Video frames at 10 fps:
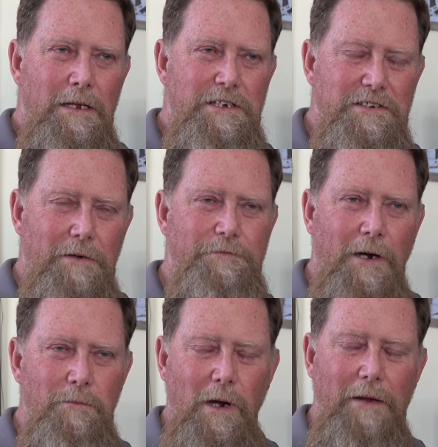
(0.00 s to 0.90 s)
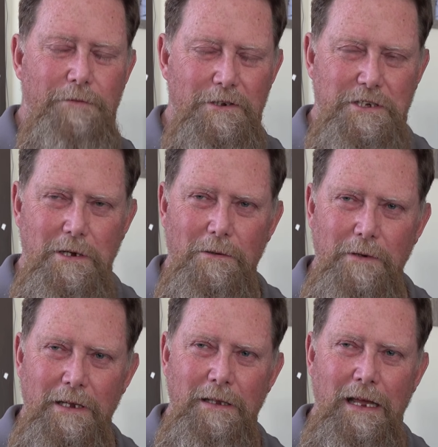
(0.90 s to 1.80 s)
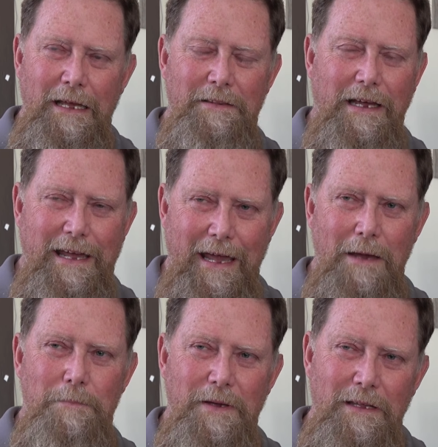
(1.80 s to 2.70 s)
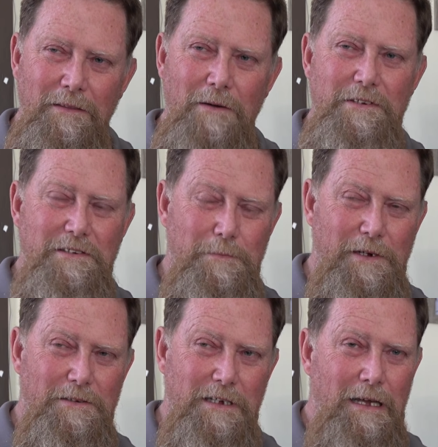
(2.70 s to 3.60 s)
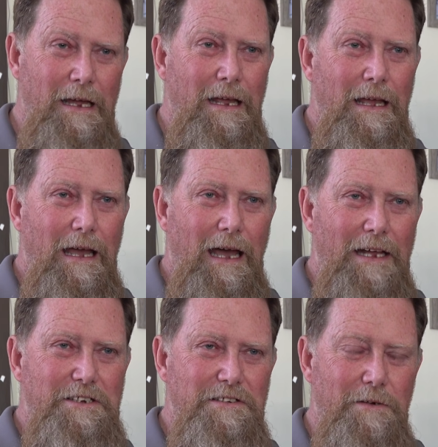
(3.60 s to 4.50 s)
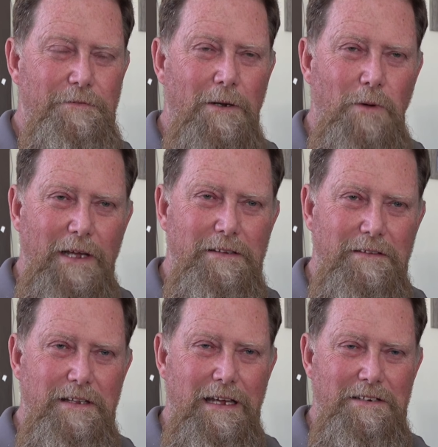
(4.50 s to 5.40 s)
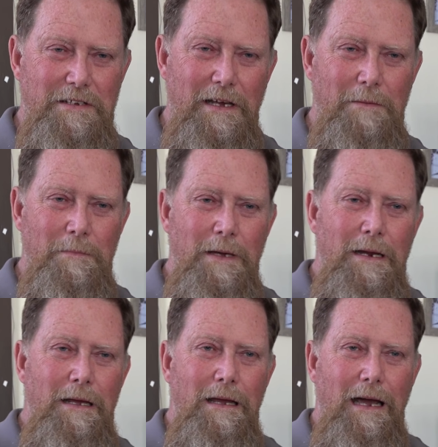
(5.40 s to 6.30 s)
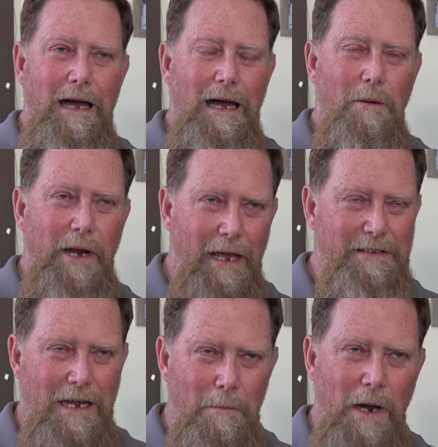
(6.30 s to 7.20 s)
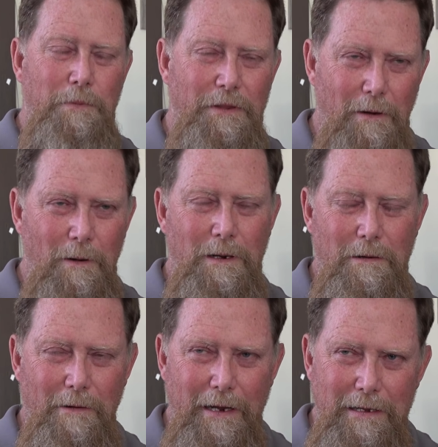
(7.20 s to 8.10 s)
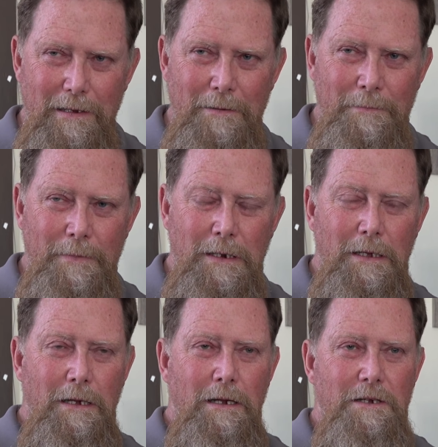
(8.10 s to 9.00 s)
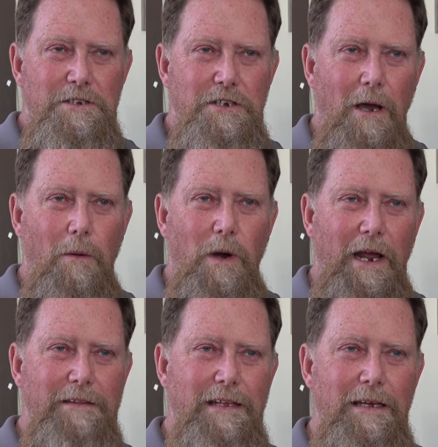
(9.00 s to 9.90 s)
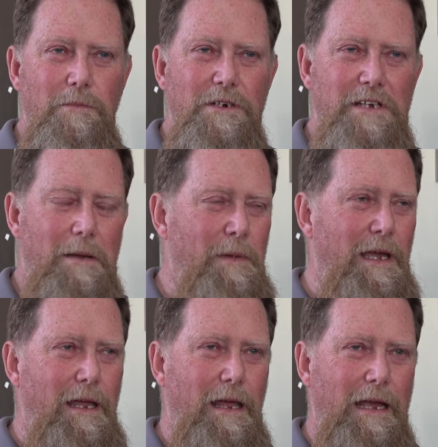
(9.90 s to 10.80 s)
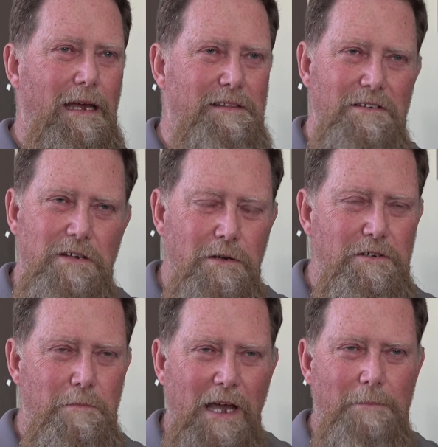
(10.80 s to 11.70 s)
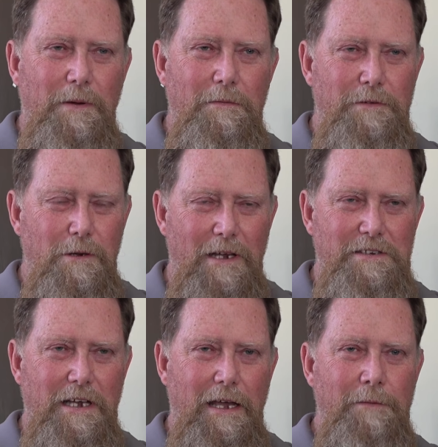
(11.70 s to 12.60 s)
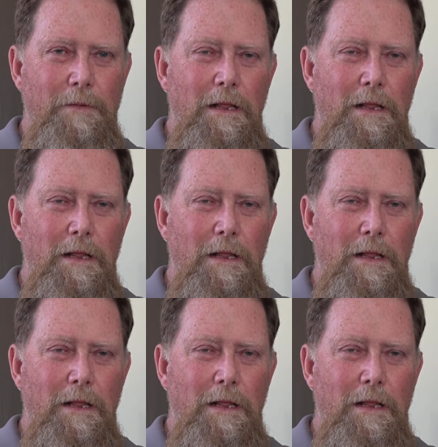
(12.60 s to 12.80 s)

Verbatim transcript: just a fun way for children in the camp in Novosibirsk. Just a fun way to teach them. We had to come up with our own curriculum. So what I did was I got this huge map of USA.